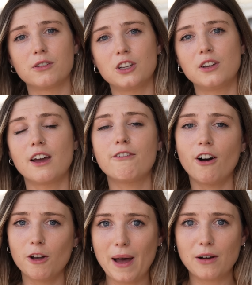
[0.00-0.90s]
So you can get
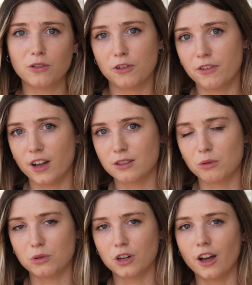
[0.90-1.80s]
£5 off your first
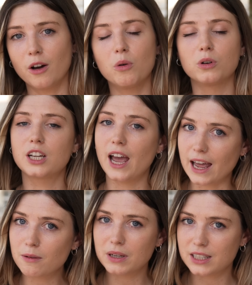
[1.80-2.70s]
order or
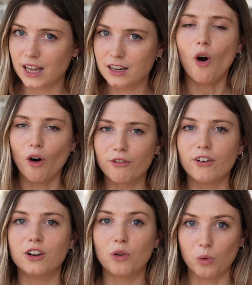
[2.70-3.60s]
10% off
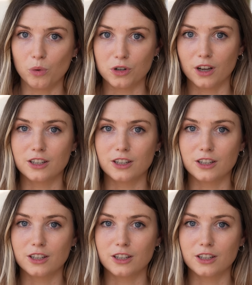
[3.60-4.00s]
an order.